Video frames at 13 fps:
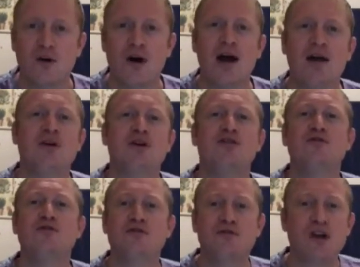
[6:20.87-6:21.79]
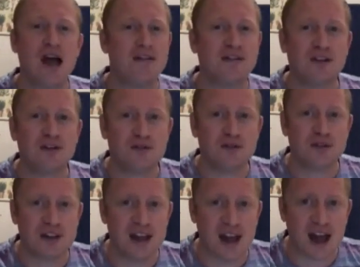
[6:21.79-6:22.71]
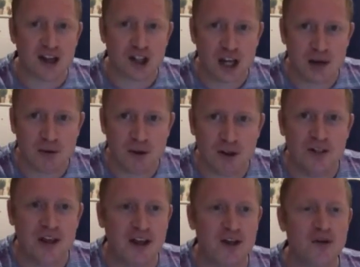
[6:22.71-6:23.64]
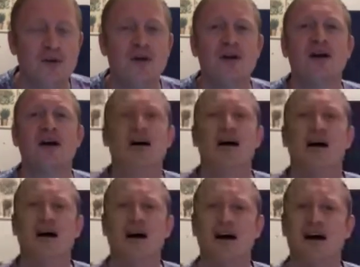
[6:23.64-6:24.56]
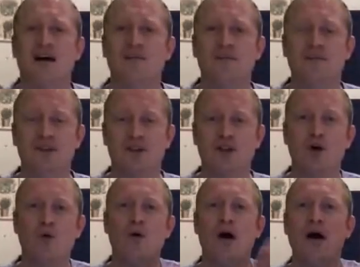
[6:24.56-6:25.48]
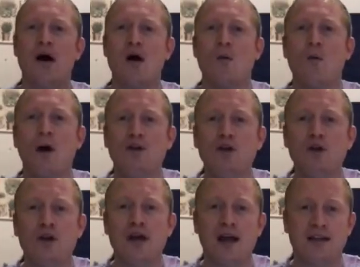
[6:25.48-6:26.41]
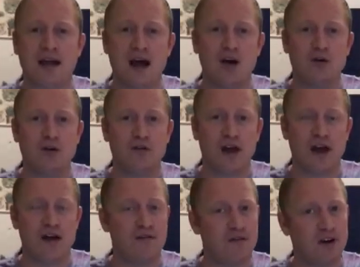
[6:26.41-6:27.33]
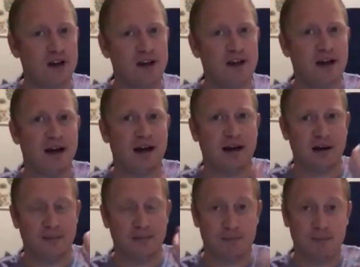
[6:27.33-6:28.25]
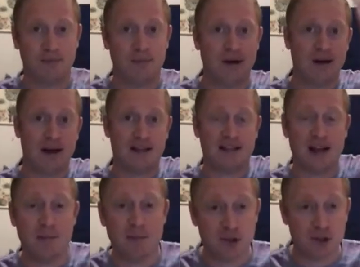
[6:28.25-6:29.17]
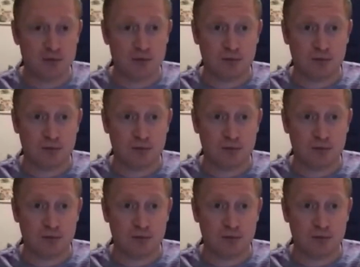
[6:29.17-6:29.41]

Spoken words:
I'm not asking you to say hash table, thank you. So what do you get out of every attempt?